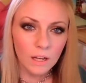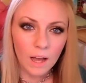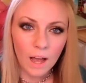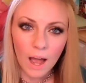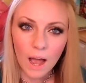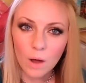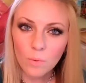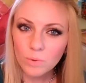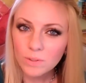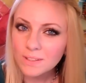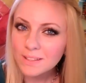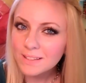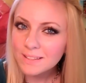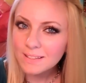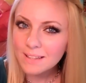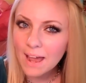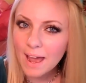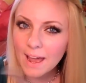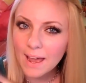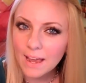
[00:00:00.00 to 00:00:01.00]
I would
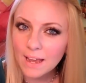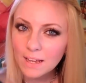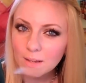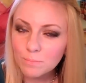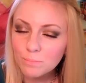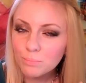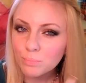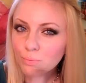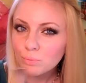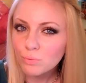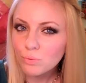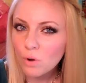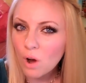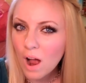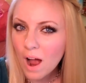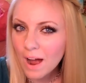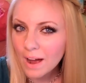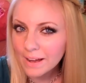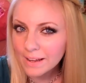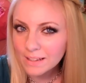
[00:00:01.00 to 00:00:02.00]
say,
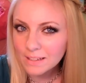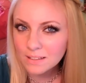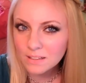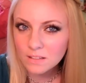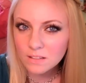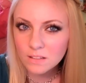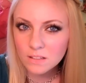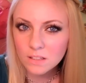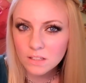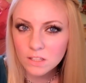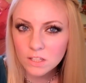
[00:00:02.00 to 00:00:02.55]
bronze,